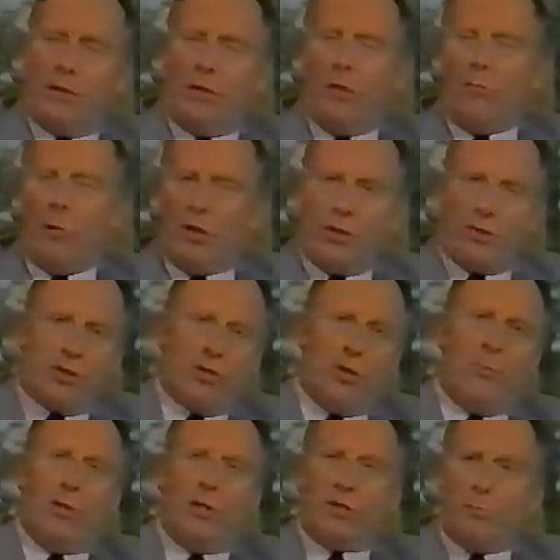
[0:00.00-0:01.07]
And one of the
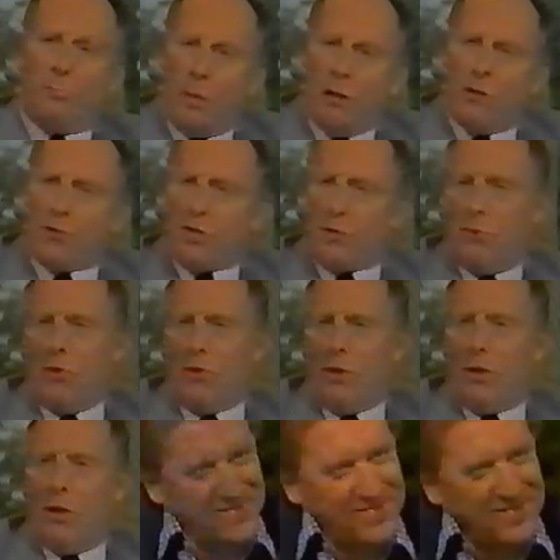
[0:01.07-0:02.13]
stupid things about smoking,
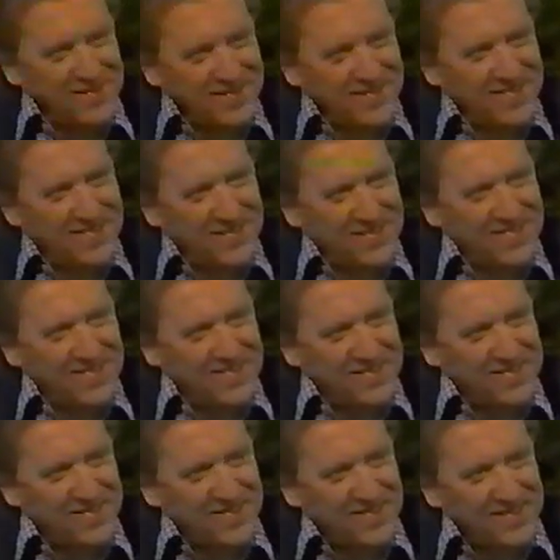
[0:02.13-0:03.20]
we spend half our
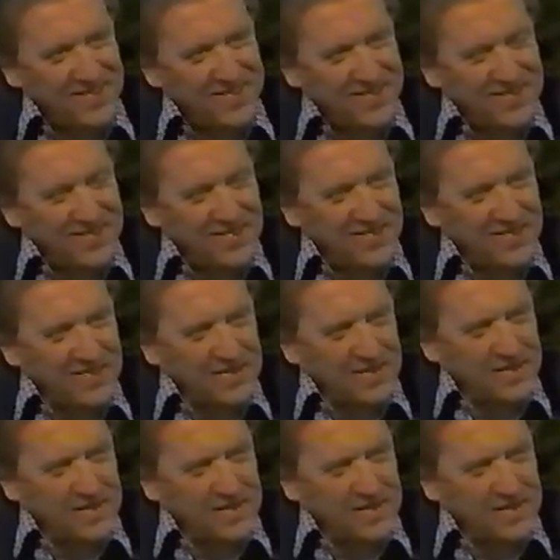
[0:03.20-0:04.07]
life smoking the things,